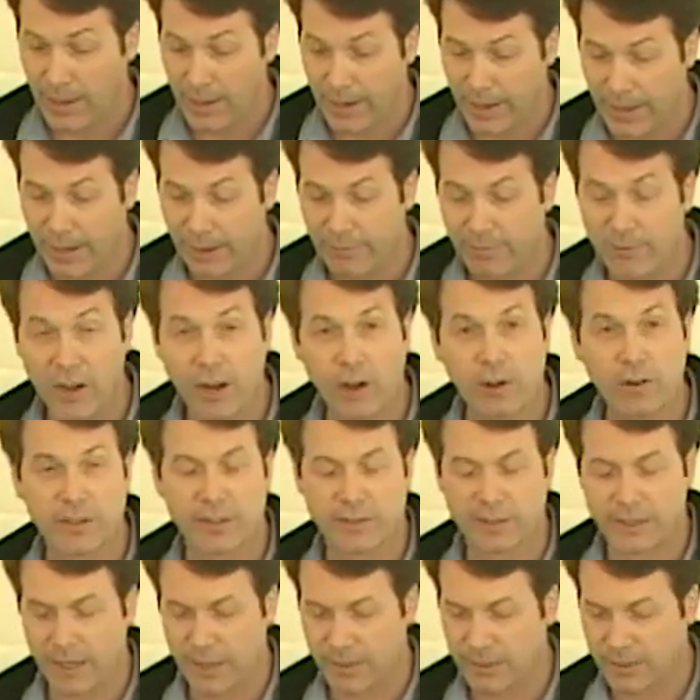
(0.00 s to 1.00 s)
And I've
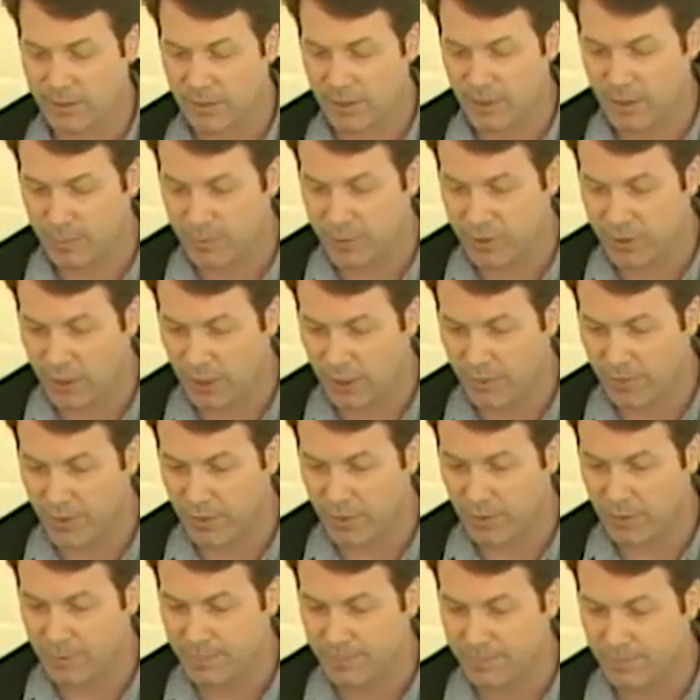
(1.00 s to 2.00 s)
noticed that as an
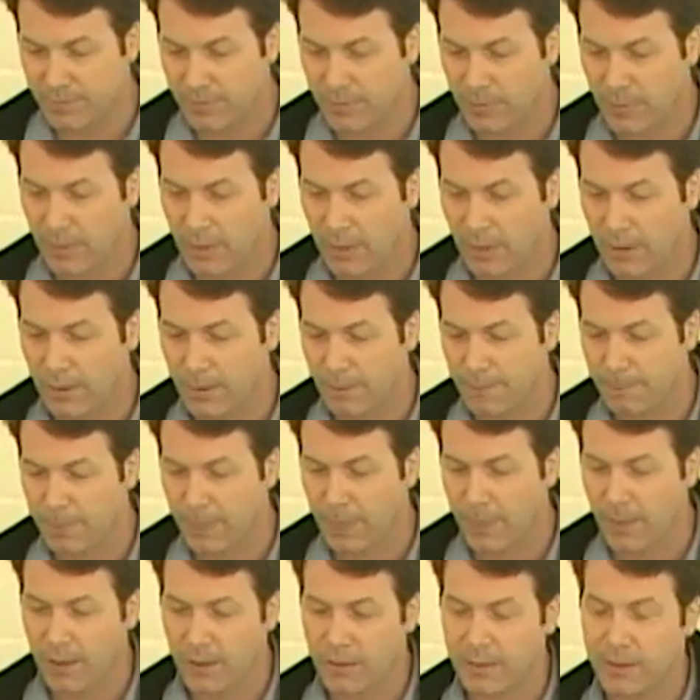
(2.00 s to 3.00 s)
observer,
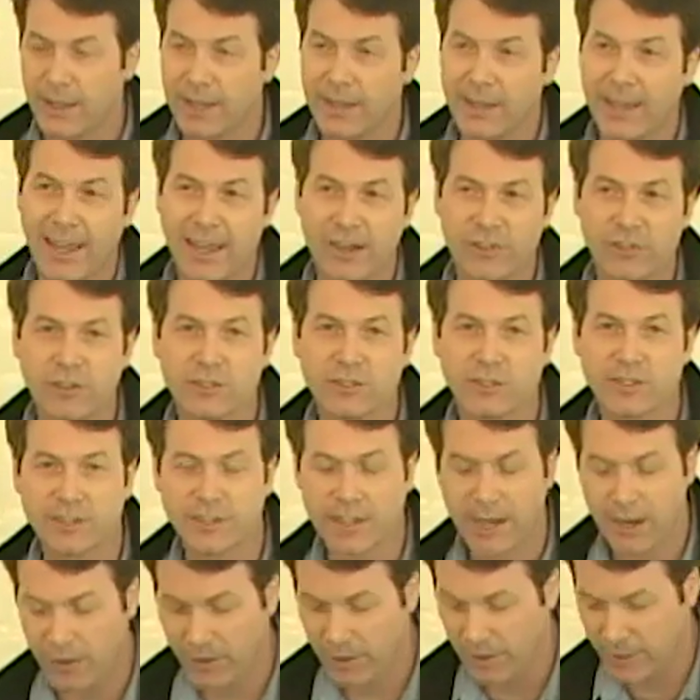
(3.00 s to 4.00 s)
the occasional
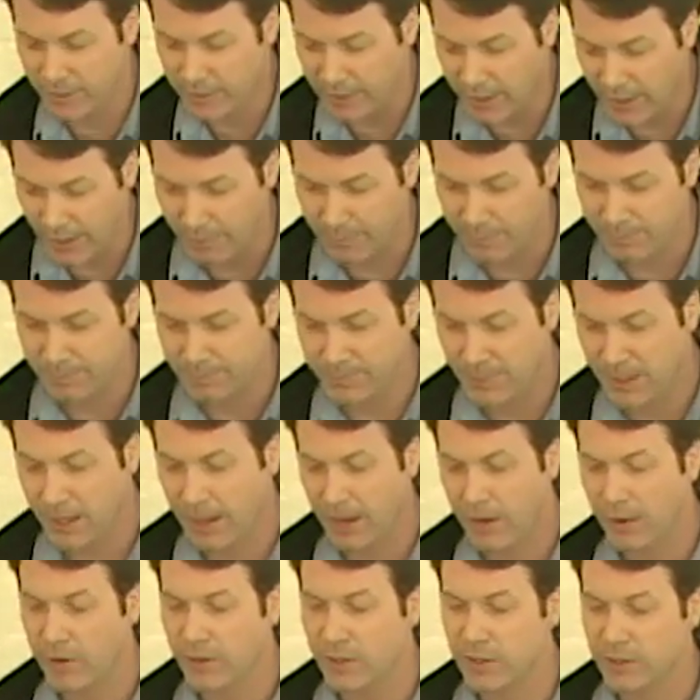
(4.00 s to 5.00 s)
stereotype,
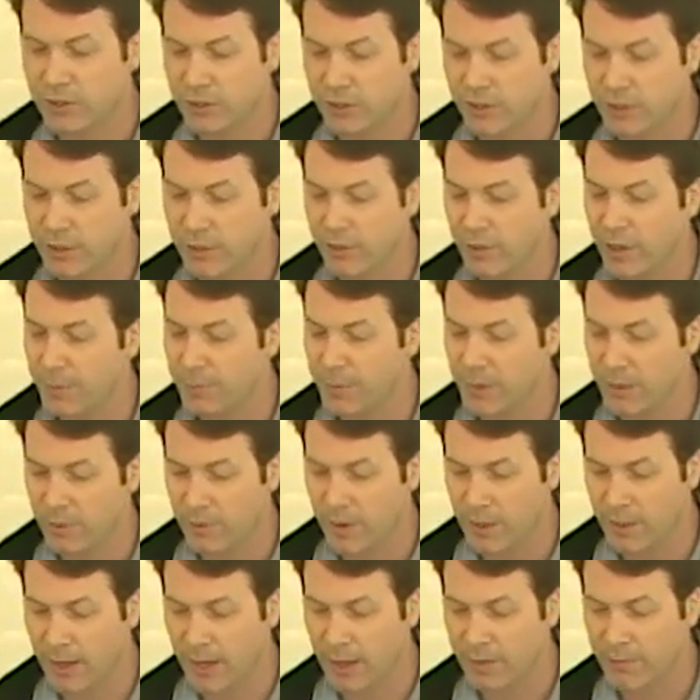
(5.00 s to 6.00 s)
caricature, creep into
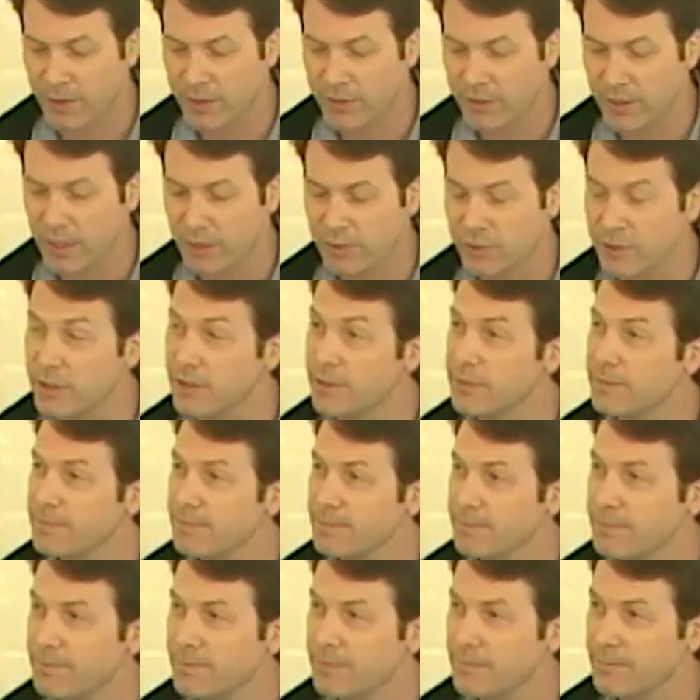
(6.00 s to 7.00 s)
our conversation.
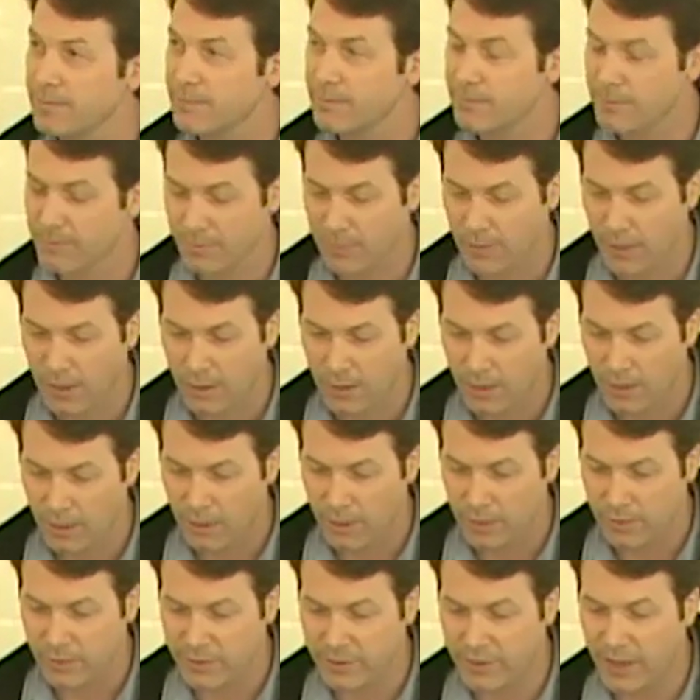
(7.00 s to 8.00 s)

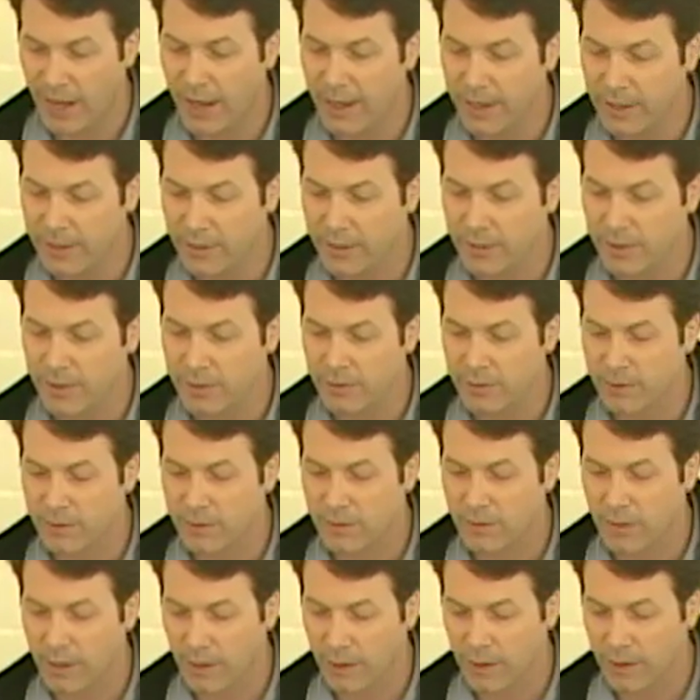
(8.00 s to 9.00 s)
Scientists,
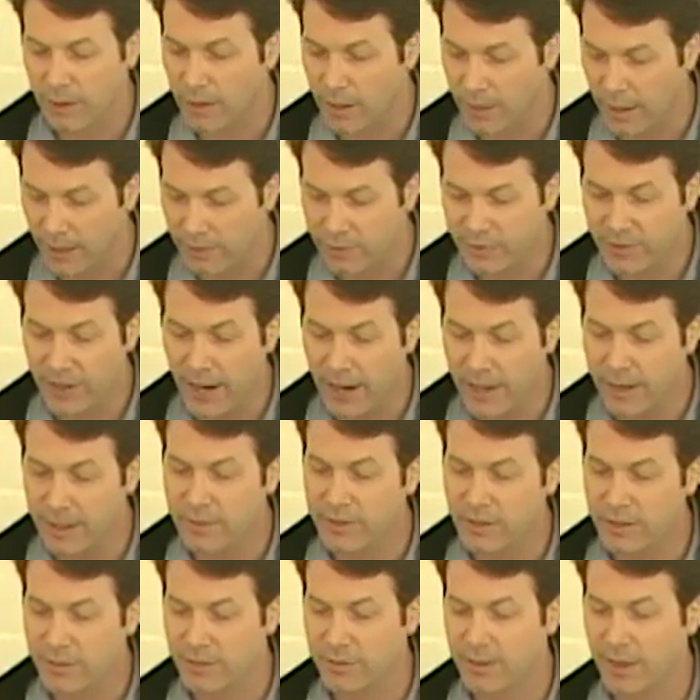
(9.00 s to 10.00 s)

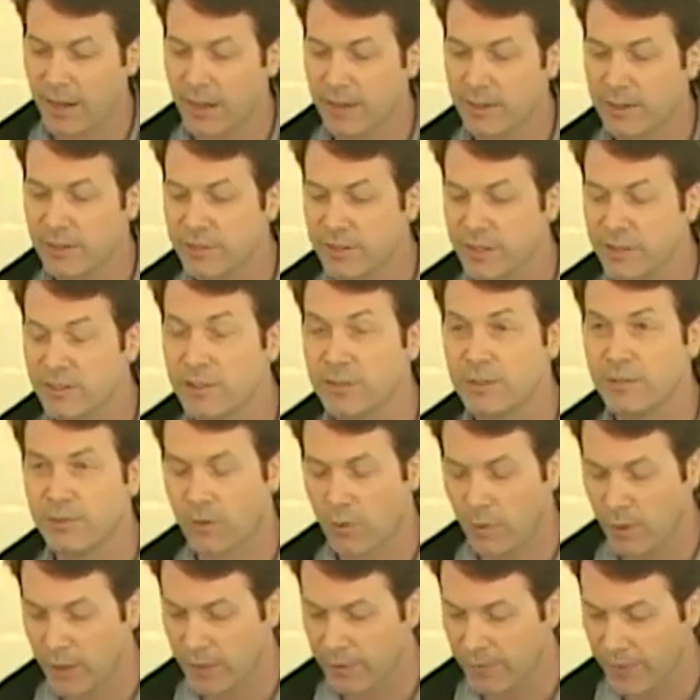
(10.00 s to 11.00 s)
science and scientists is
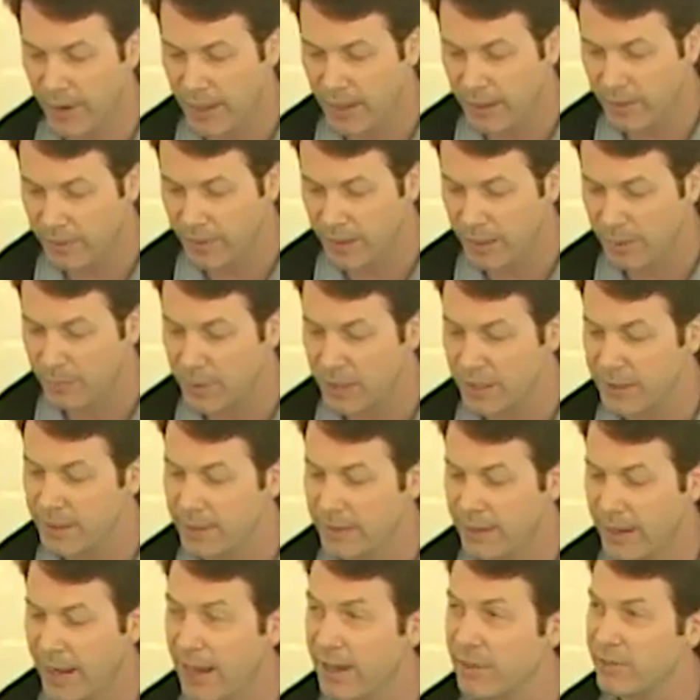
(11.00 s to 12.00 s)
devoid of anything but
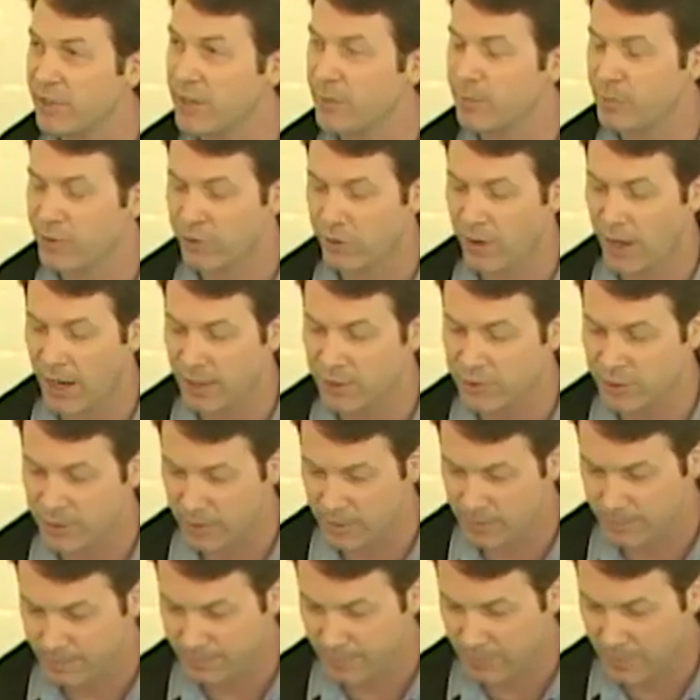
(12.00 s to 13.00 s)
detached abstraction.